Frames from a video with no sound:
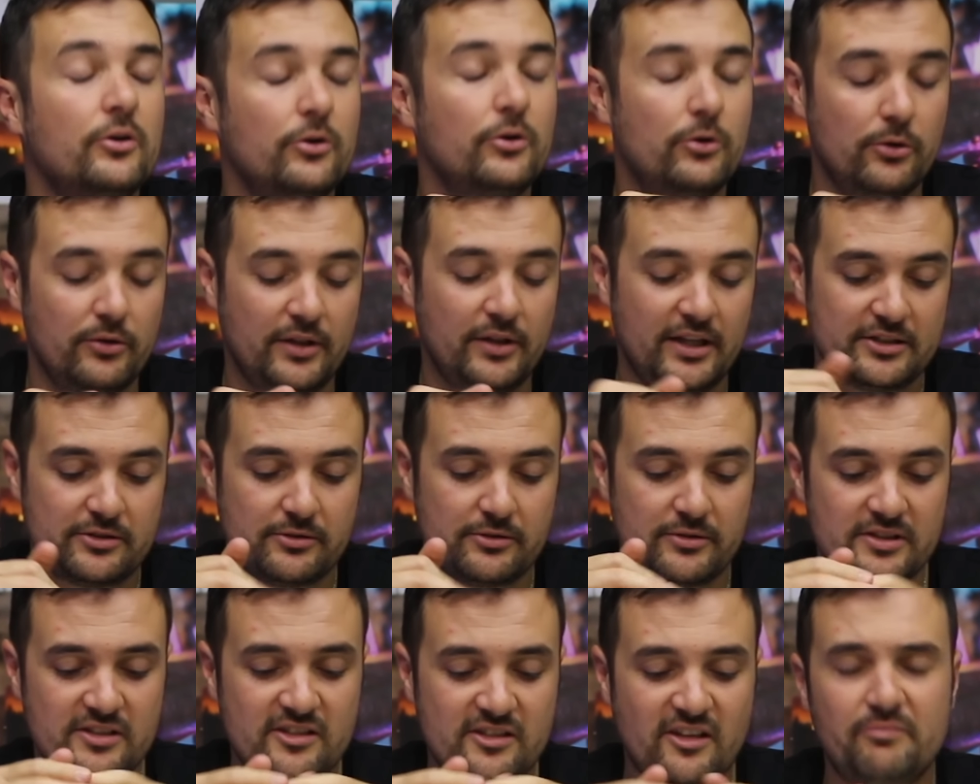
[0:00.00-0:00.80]
All that
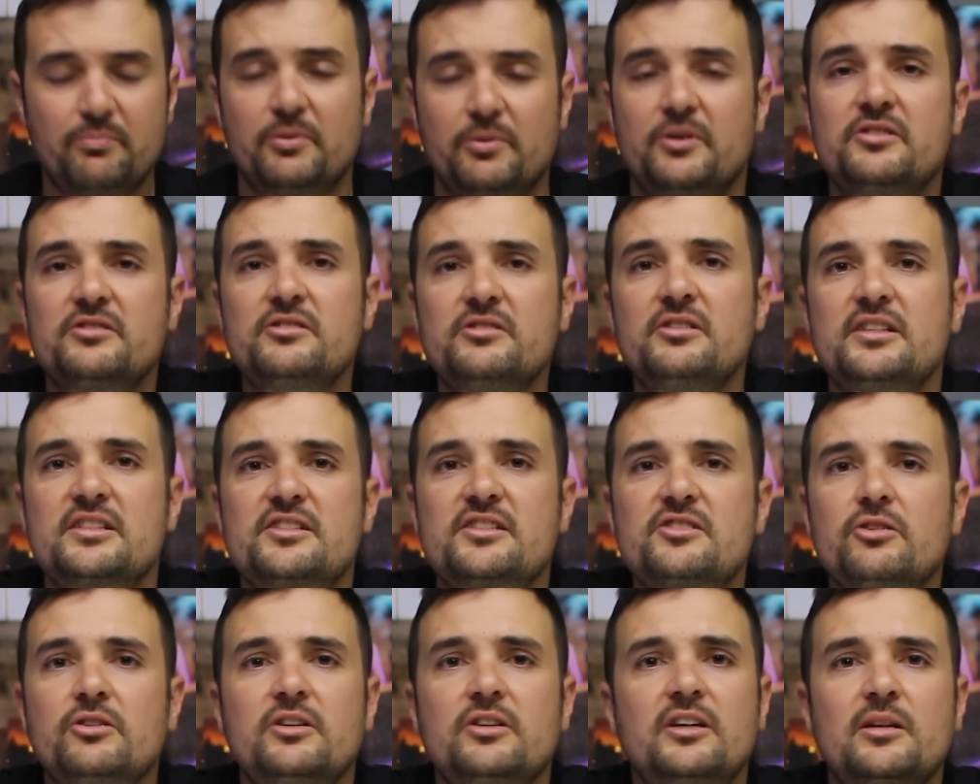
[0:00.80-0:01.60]
sort of stuff because look,
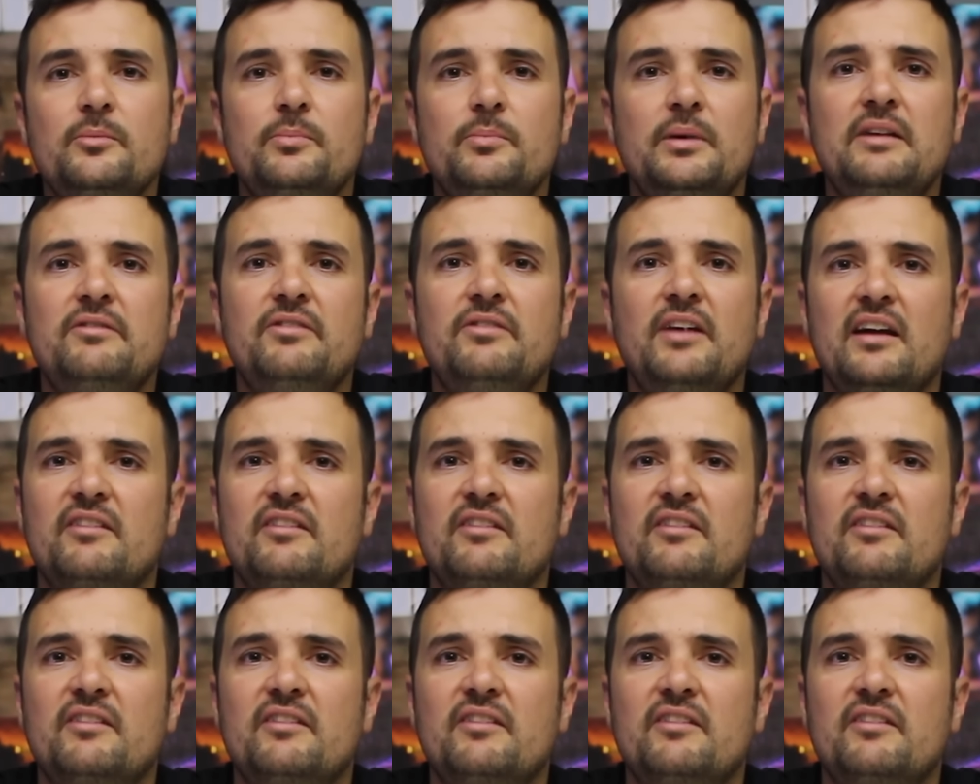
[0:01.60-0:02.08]
it's not going to be for